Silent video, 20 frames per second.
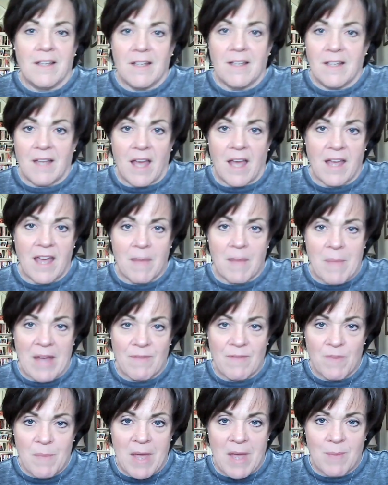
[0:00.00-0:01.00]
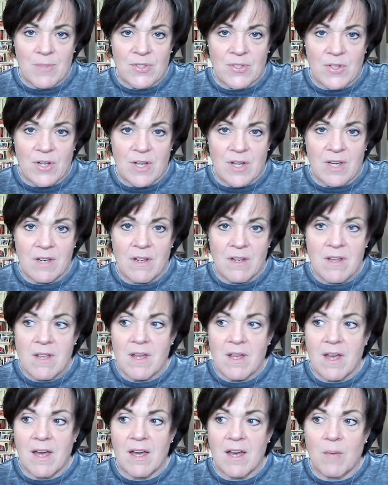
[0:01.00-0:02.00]
I got mine from Amazon,
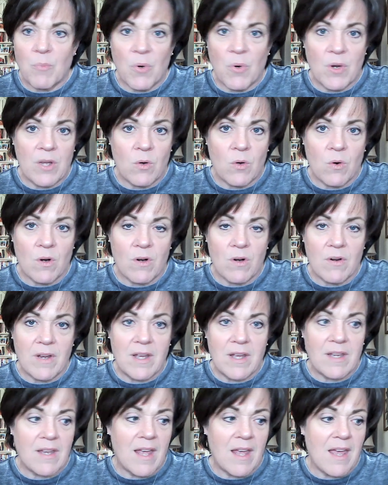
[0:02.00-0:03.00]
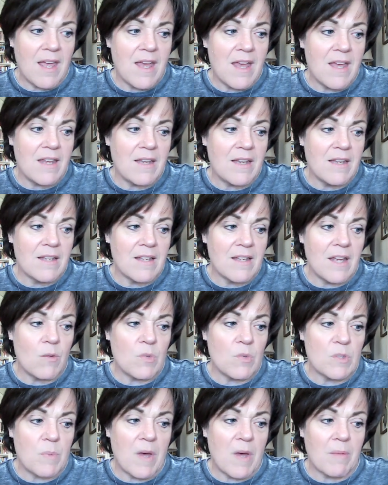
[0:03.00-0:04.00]
pre-ordered it, and it
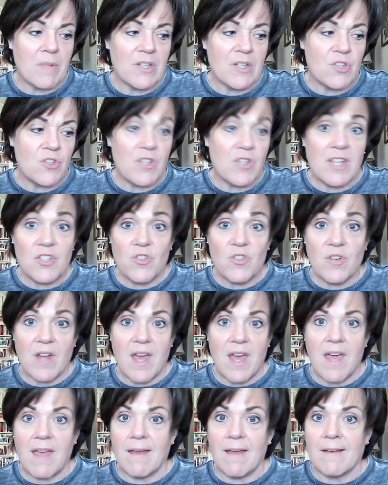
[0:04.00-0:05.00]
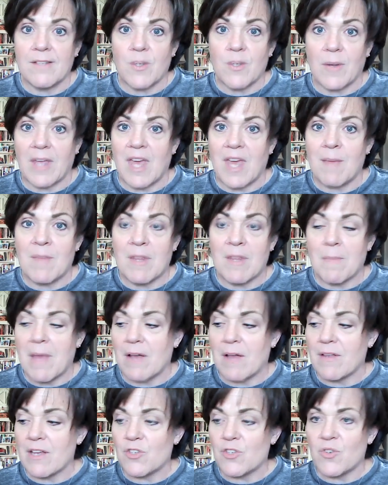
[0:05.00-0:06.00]
was published yesterday, and so it came in the
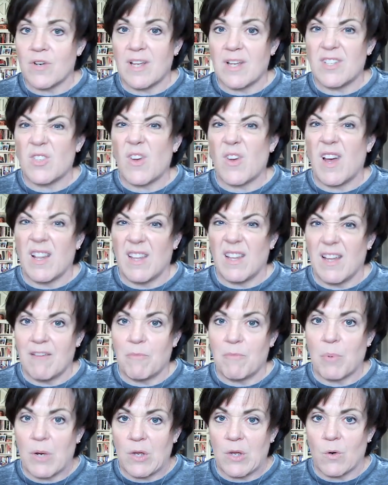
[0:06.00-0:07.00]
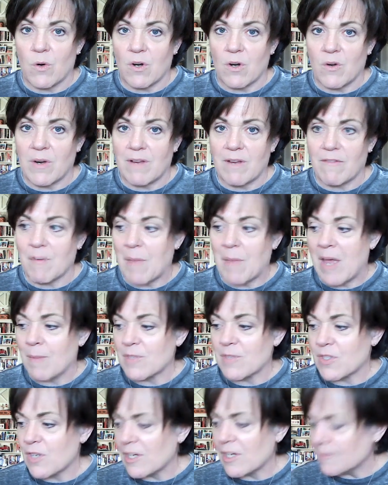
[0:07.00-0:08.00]
mail yesterday. So I love pre-ordering from
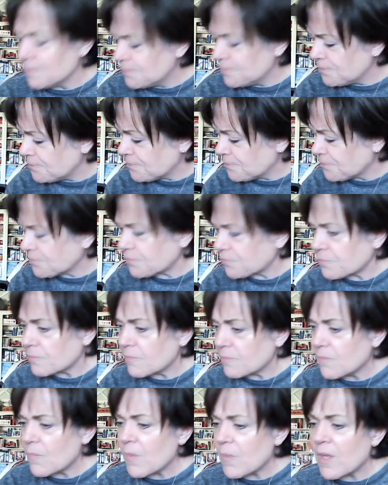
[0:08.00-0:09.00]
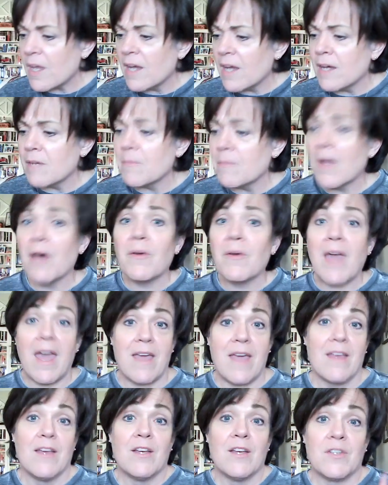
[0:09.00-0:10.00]
Amazon.
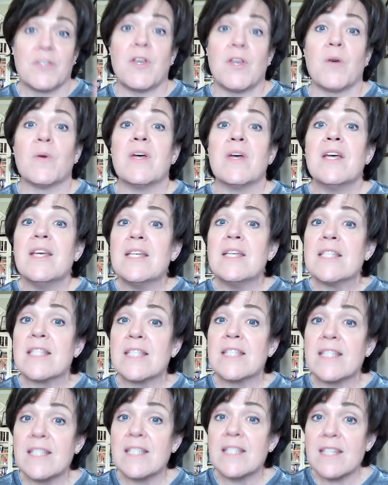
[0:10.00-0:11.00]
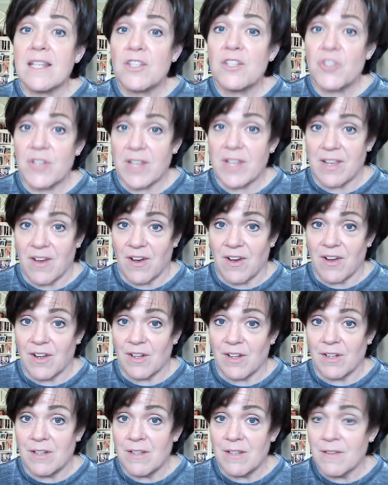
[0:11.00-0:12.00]
Okay, so Stitchy
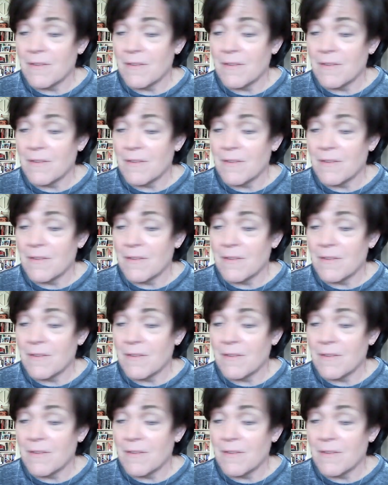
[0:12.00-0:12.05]
haul.